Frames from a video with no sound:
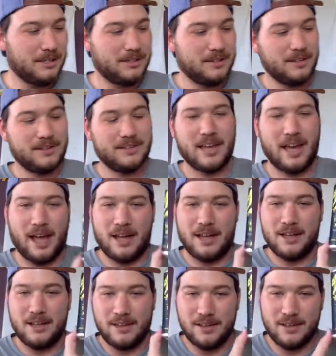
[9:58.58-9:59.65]
This guy,
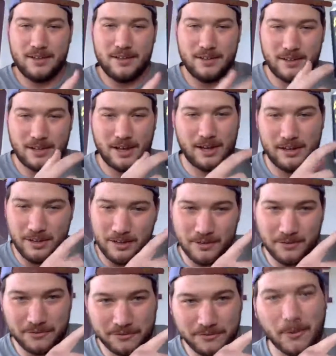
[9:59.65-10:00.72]
okay,
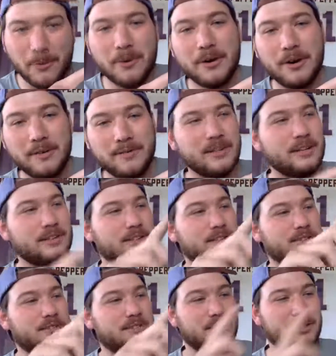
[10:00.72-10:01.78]
four of these. These
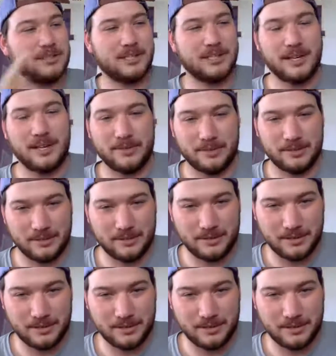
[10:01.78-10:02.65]
are 16 ounces,